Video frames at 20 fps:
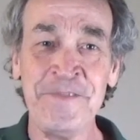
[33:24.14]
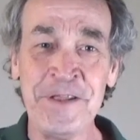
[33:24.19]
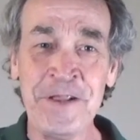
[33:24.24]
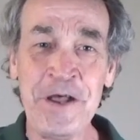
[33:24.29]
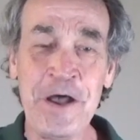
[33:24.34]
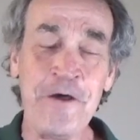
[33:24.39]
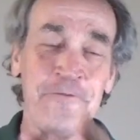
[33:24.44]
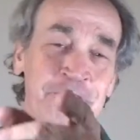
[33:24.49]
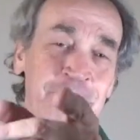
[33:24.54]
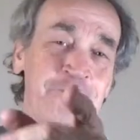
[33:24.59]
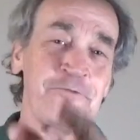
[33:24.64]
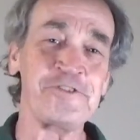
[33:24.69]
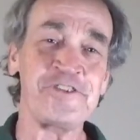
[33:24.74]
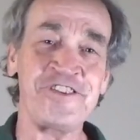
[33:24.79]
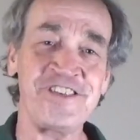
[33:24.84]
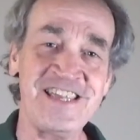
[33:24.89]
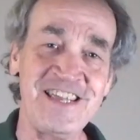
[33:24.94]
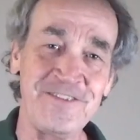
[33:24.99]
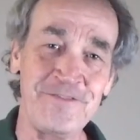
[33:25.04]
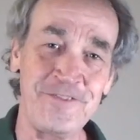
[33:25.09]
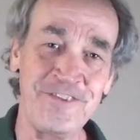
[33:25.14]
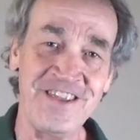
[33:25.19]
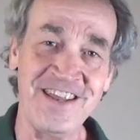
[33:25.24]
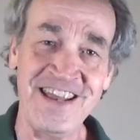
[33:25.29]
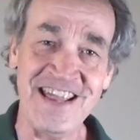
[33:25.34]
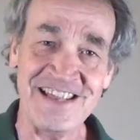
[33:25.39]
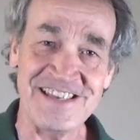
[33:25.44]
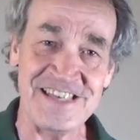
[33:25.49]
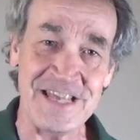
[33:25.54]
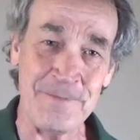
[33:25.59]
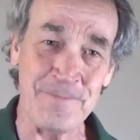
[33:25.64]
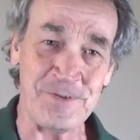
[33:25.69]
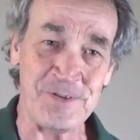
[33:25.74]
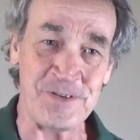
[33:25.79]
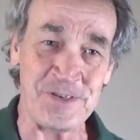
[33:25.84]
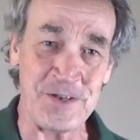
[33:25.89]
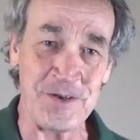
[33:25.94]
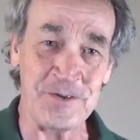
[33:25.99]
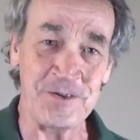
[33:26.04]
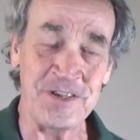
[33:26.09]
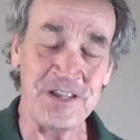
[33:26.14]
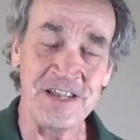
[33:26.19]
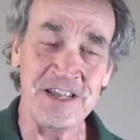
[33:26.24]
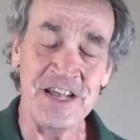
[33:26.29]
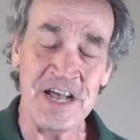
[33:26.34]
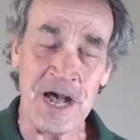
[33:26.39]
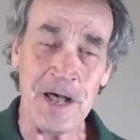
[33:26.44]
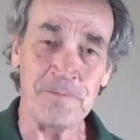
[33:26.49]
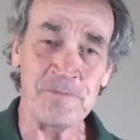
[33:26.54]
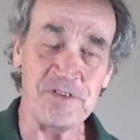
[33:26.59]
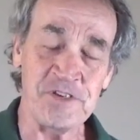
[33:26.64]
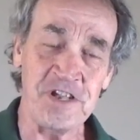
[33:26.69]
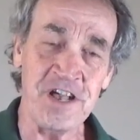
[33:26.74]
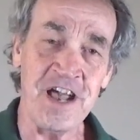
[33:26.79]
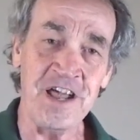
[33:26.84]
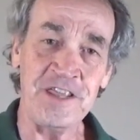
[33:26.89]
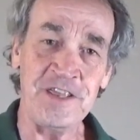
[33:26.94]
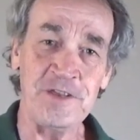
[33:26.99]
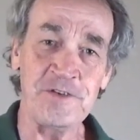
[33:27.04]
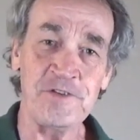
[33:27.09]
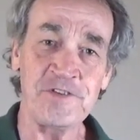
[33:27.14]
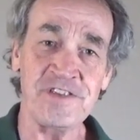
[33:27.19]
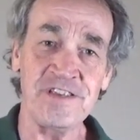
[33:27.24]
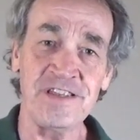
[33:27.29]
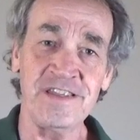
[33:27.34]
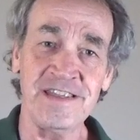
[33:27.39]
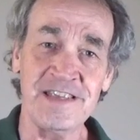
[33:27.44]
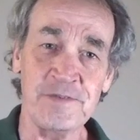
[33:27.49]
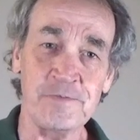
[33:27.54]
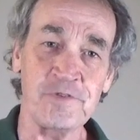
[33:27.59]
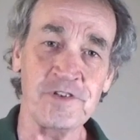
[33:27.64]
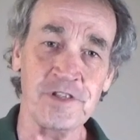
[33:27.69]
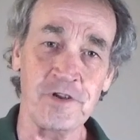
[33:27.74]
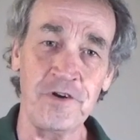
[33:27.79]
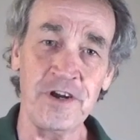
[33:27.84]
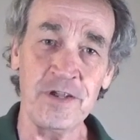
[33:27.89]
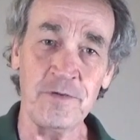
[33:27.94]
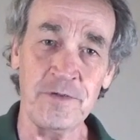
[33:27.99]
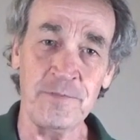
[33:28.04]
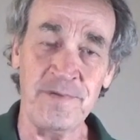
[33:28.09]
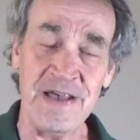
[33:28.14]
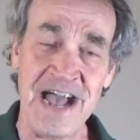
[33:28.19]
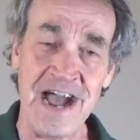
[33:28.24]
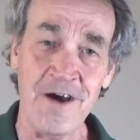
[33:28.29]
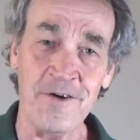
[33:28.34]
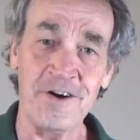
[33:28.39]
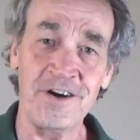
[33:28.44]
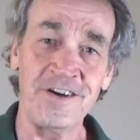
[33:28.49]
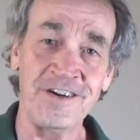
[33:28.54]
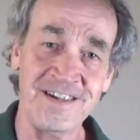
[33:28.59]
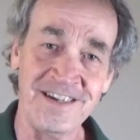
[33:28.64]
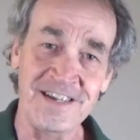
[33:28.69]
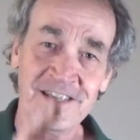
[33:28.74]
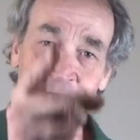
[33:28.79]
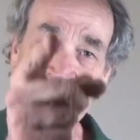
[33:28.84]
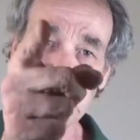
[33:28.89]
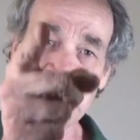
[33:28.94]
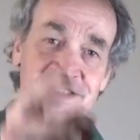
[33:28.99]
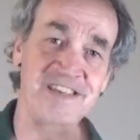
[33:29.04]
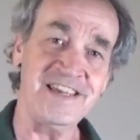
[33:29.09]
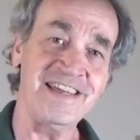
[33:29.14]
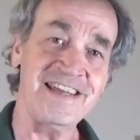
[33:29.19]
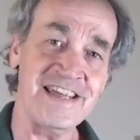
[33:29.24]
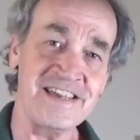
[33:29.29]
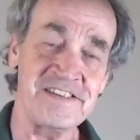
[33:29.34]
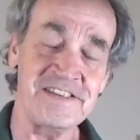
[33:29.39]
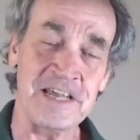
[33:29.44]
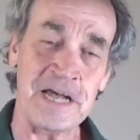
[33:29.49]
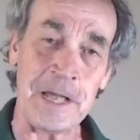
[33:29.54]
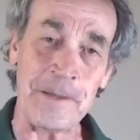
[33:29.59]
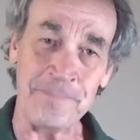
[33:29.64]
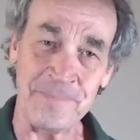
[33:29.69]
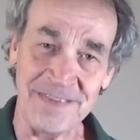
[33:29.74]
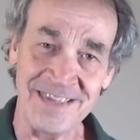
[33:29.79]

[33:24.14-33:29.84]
hopefully we'll see you for the next episode. I'm Scott Houston. This was Learning with Power. We'll see you next time.